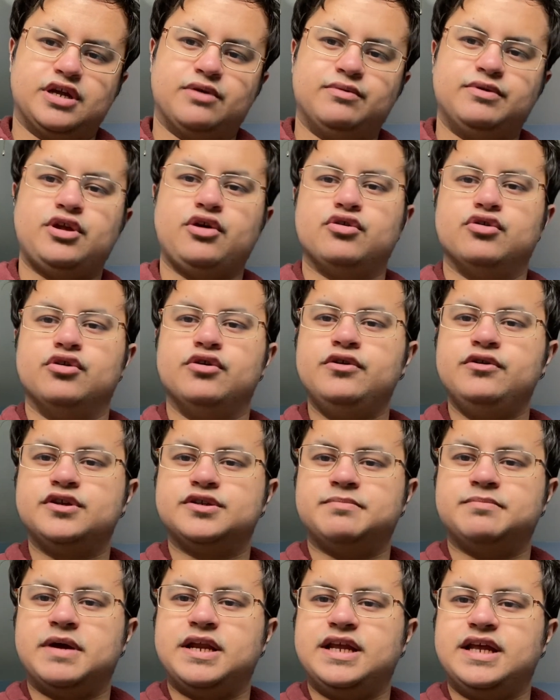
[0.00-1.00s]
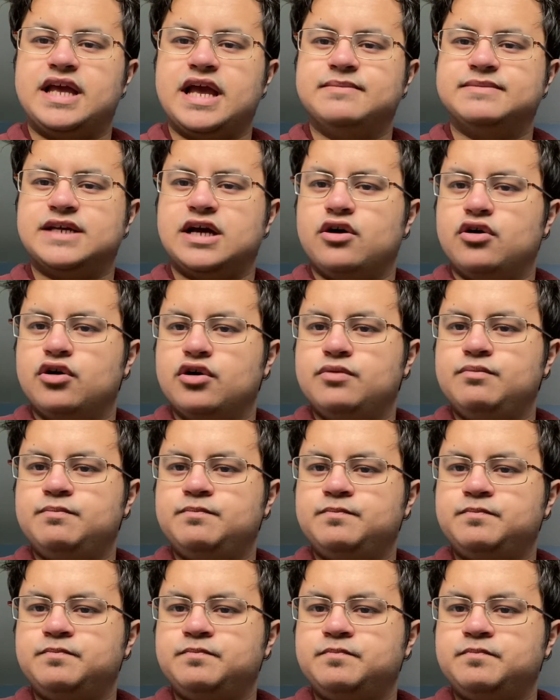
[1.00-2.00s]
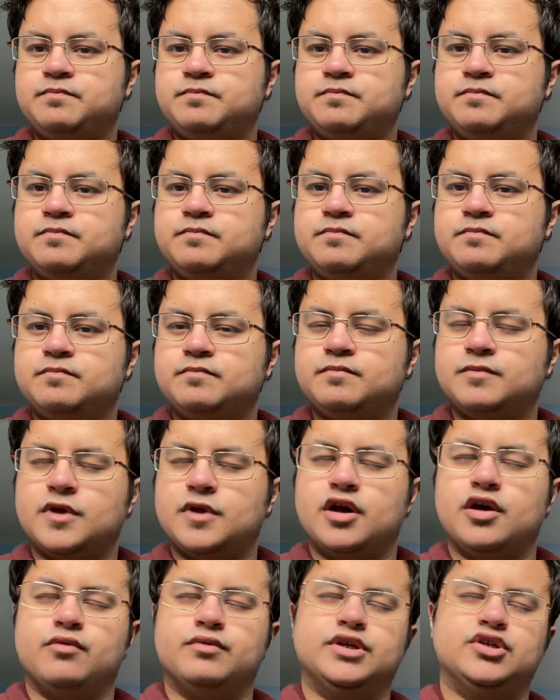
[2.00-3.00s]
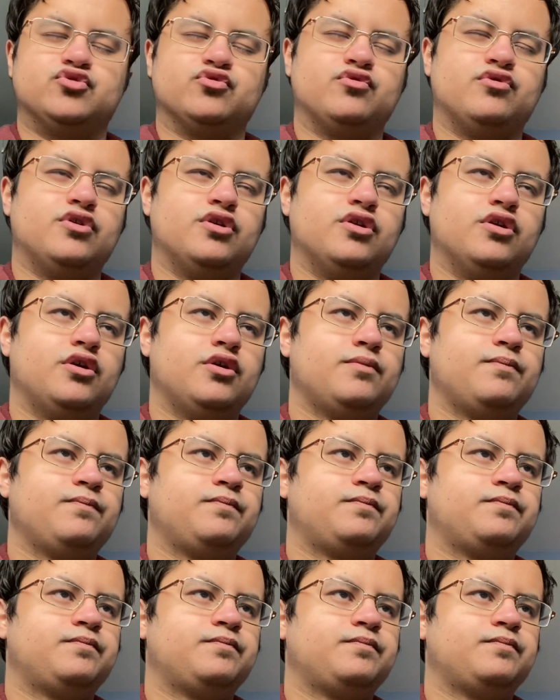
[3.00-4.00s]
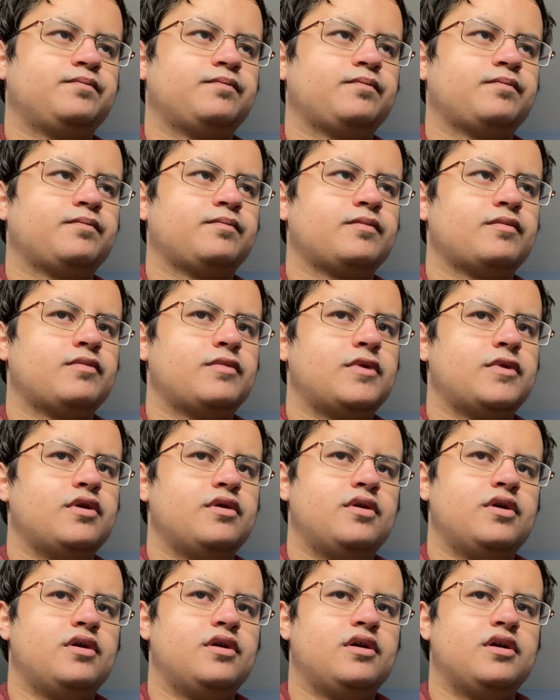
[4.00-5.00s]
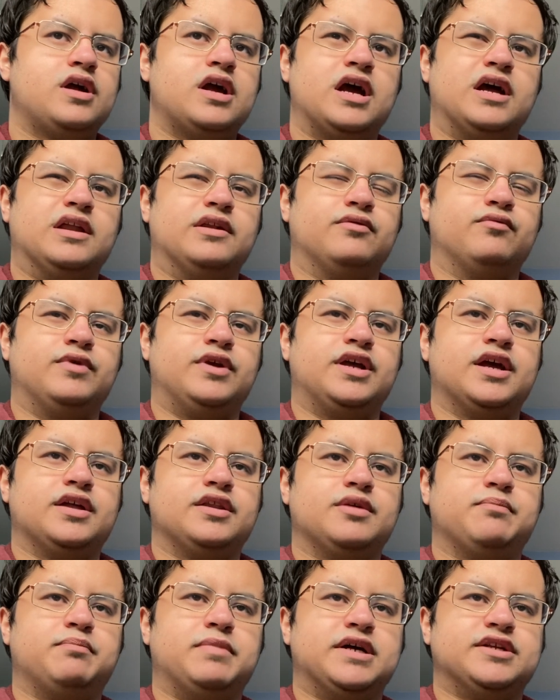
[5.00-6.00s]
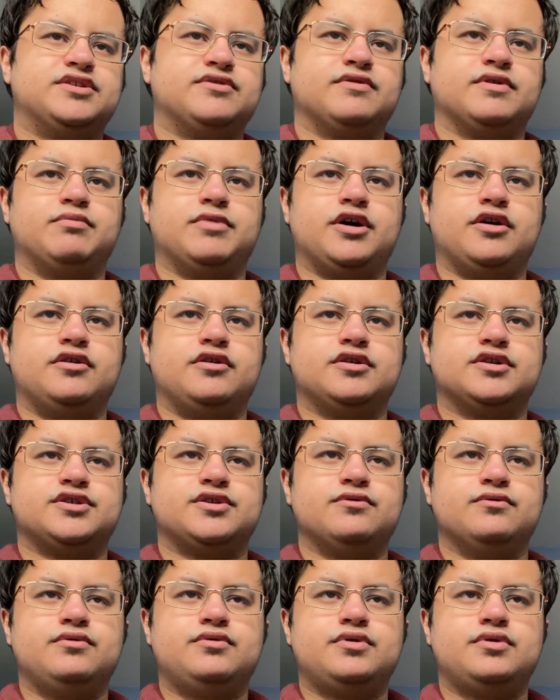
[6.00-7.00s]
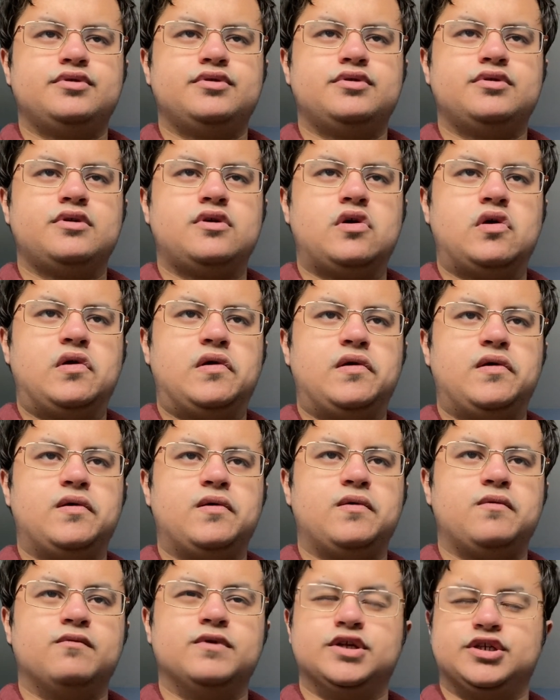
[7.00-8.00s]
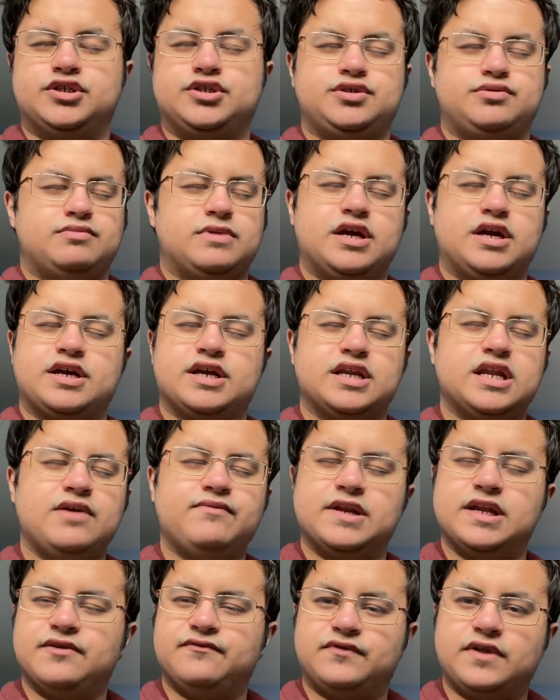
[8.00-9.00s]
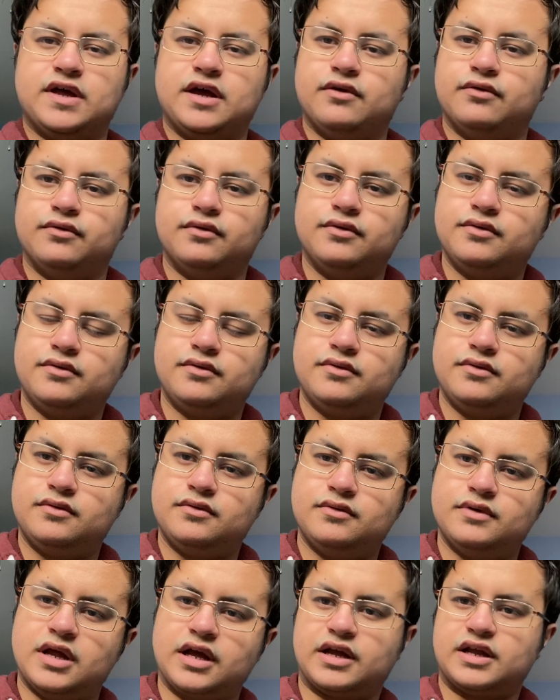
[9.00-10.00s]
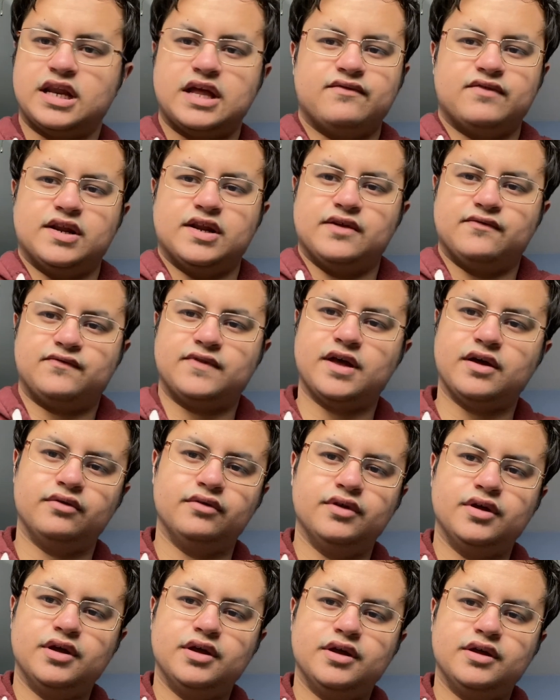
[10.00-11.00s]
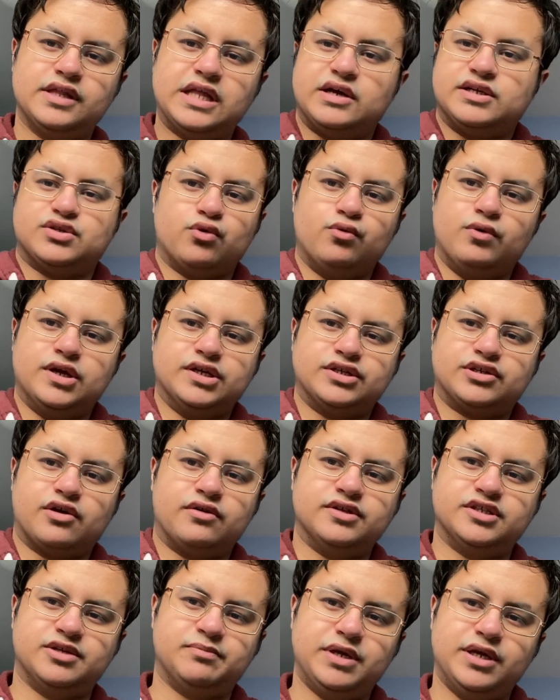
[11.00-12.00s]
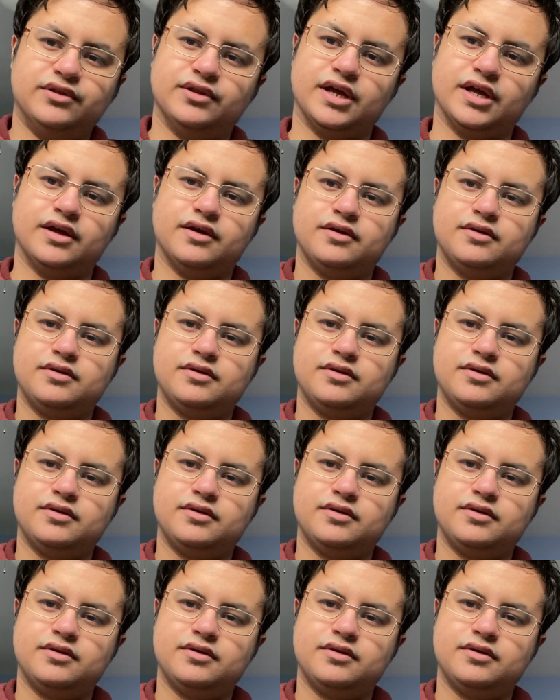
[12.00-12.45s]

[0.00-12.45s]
Now, we don't lose many games at home. We draw a lot. And we get the battering by Arsenal, which I can never live down. That's always going to be there.